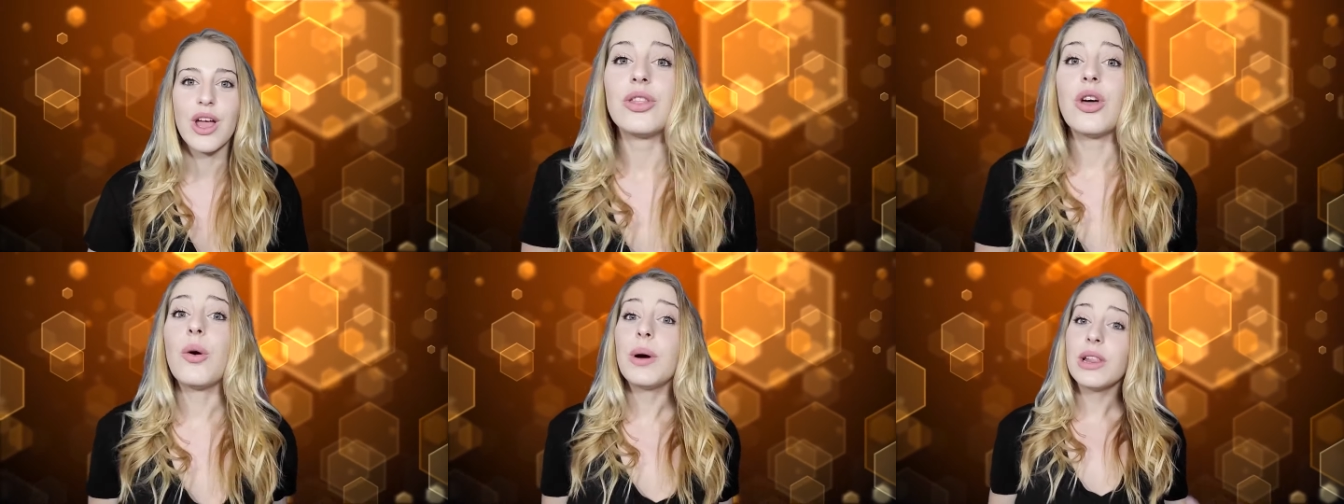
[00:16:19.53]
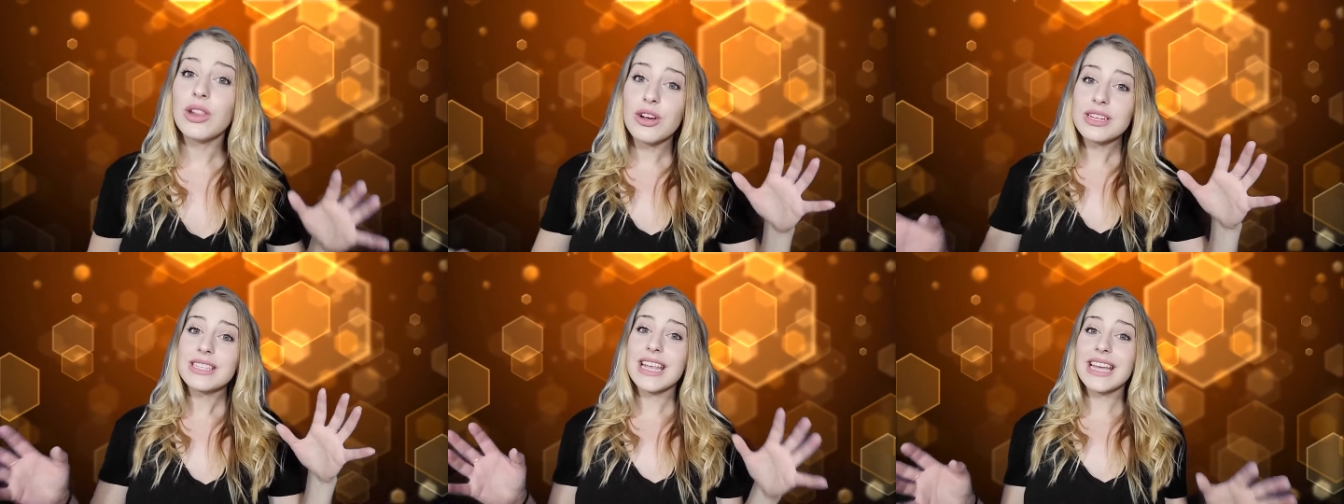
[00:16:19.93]
Though it
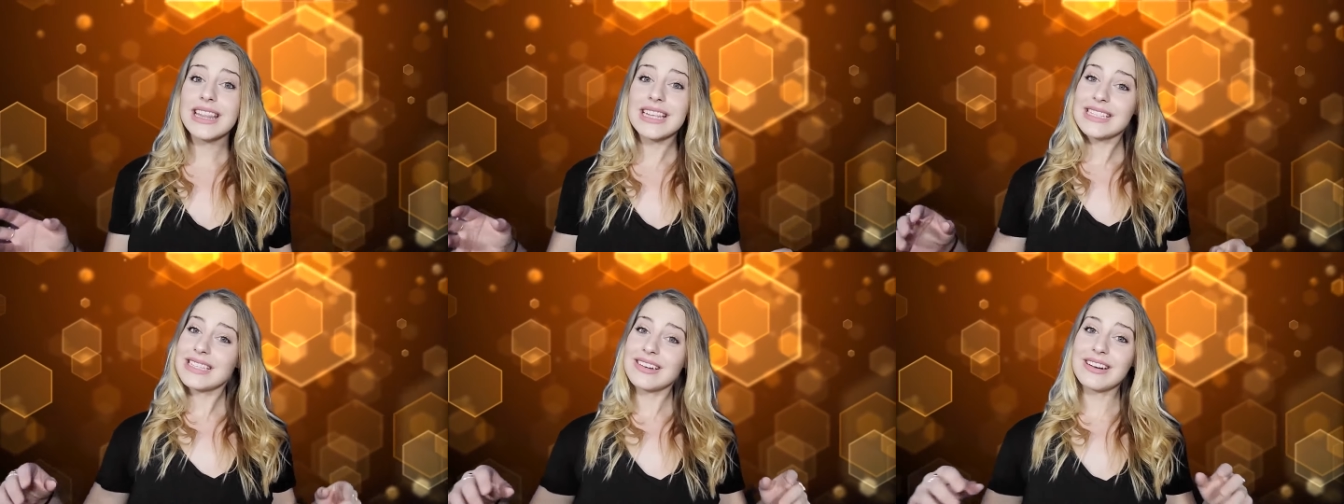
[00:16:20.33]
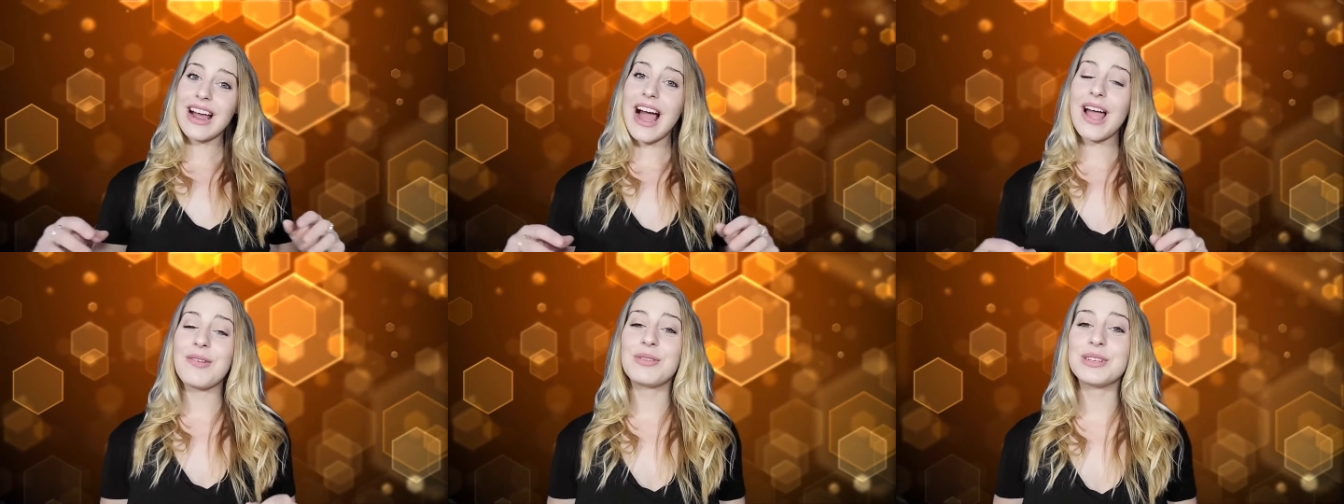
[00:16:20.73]
looks like this little
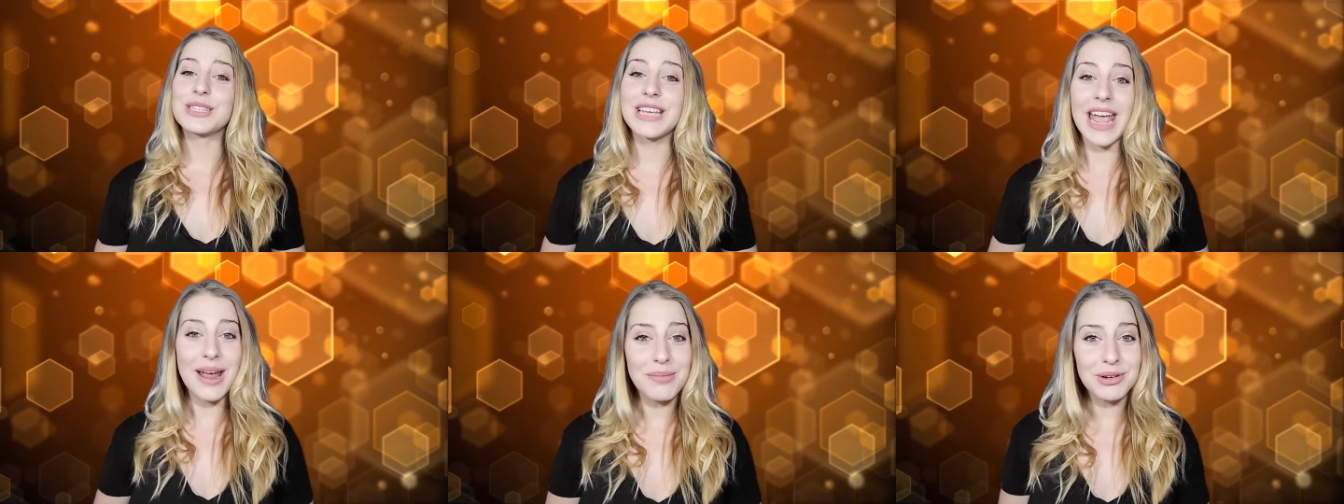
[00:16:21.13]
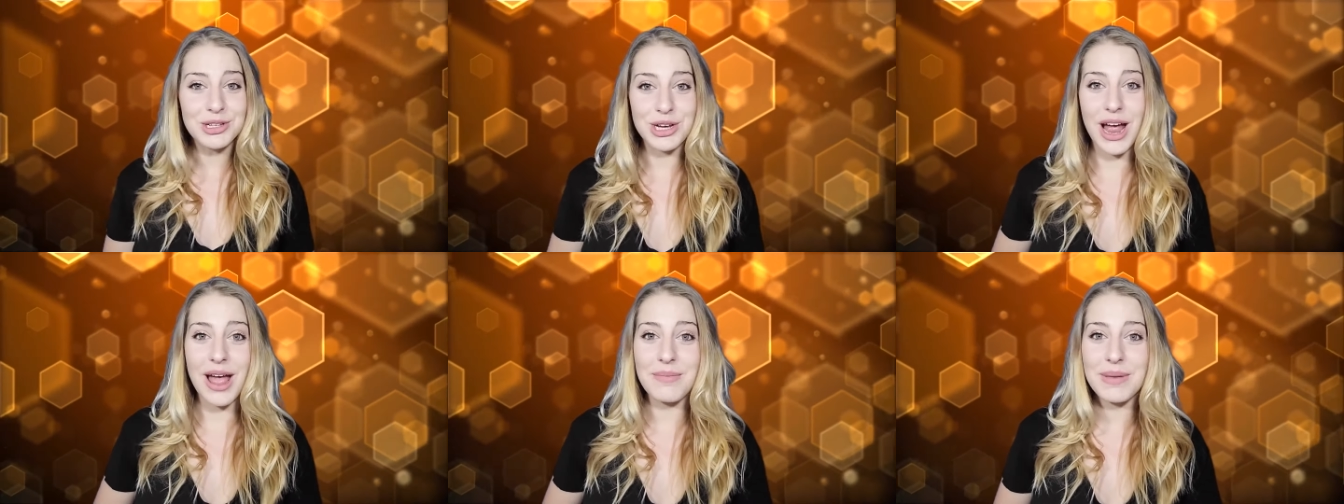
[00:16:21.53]
guy was camera
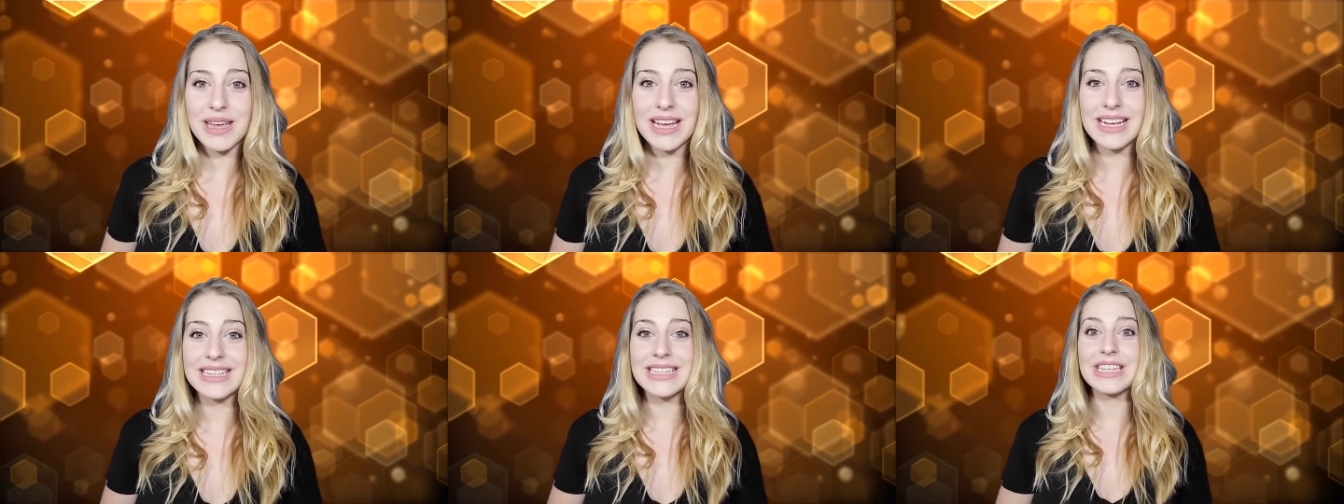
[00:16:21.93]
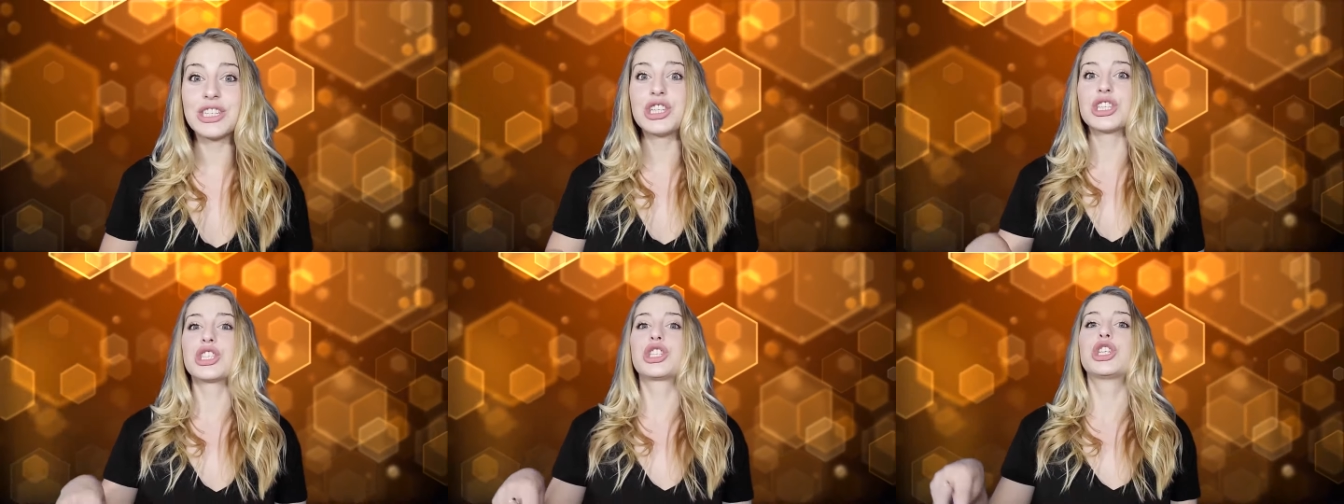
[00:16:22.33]
shy because it
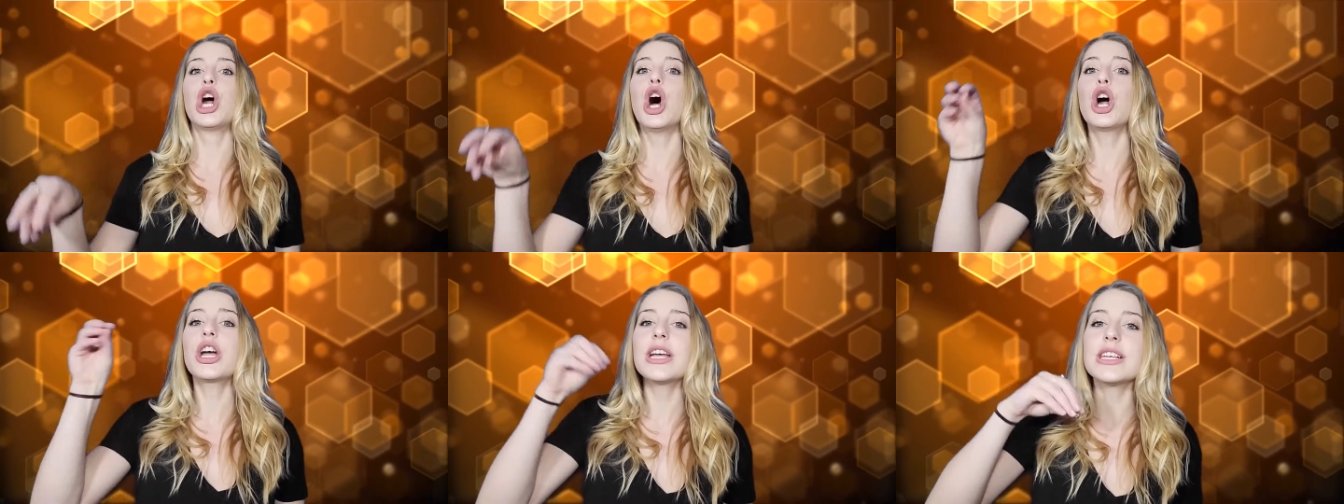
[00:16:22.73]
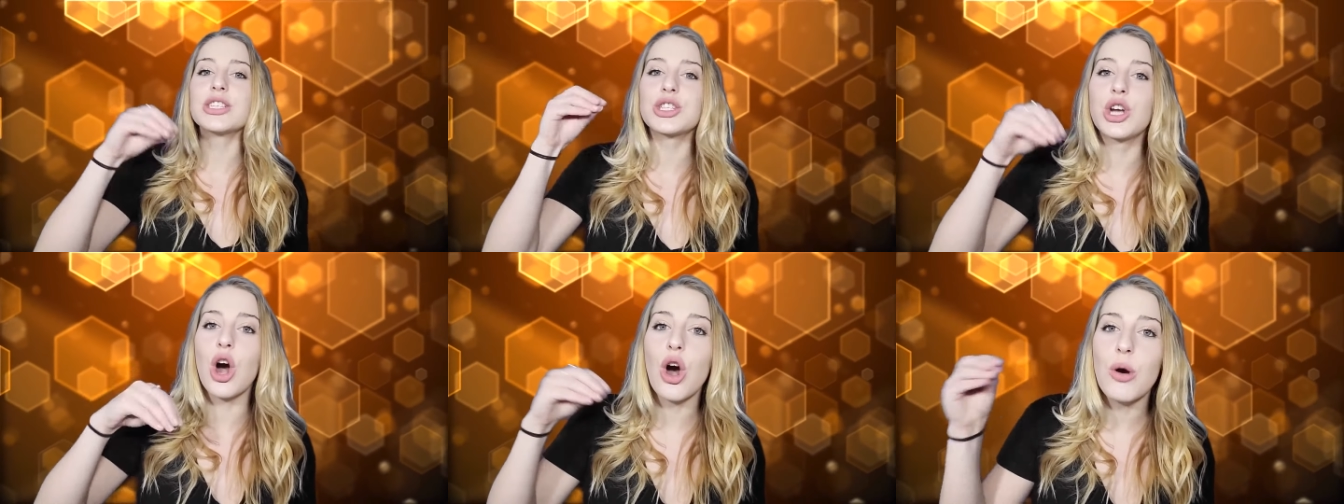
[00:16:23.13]
just took
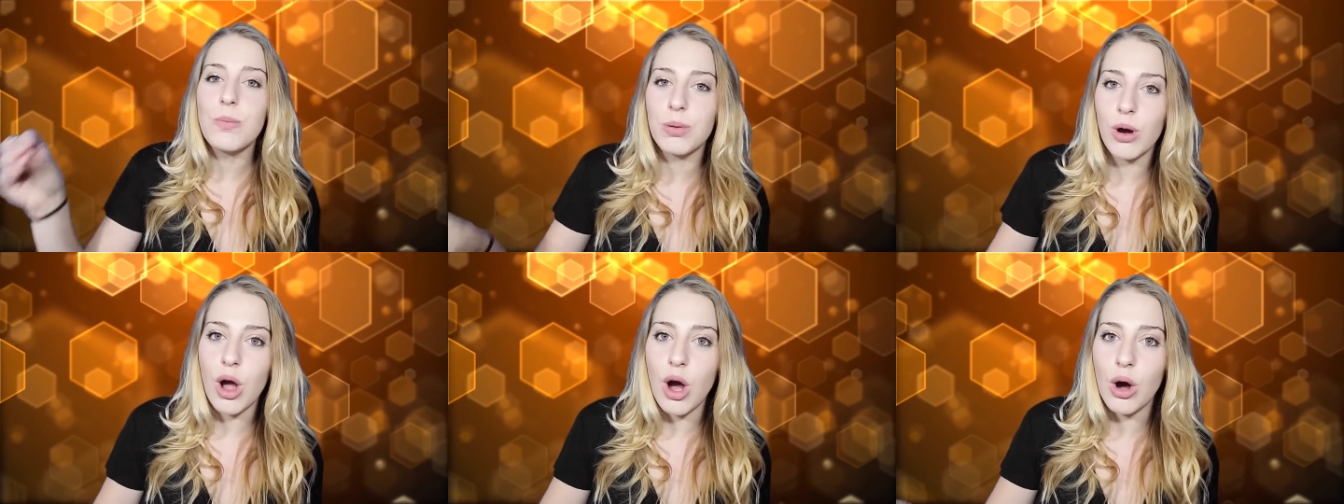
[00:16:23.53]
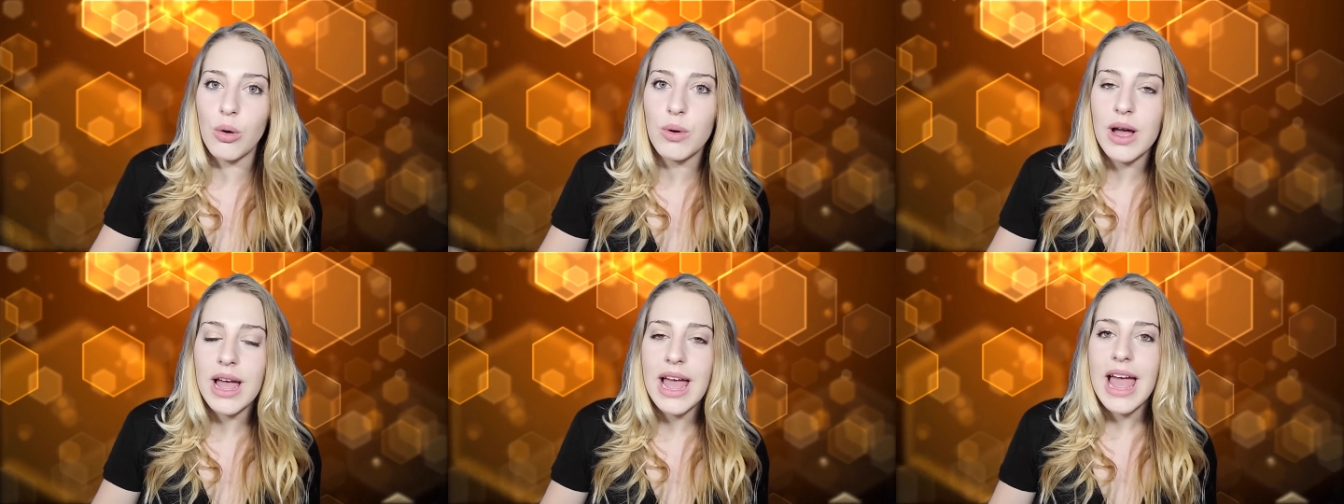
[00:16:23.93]
his
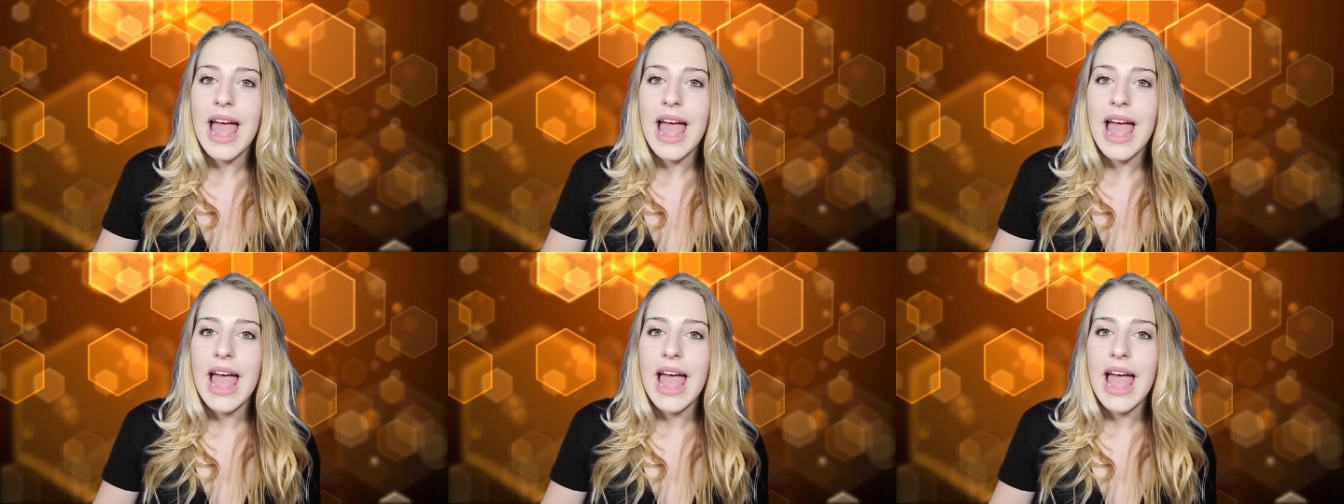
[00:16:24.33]
GoPro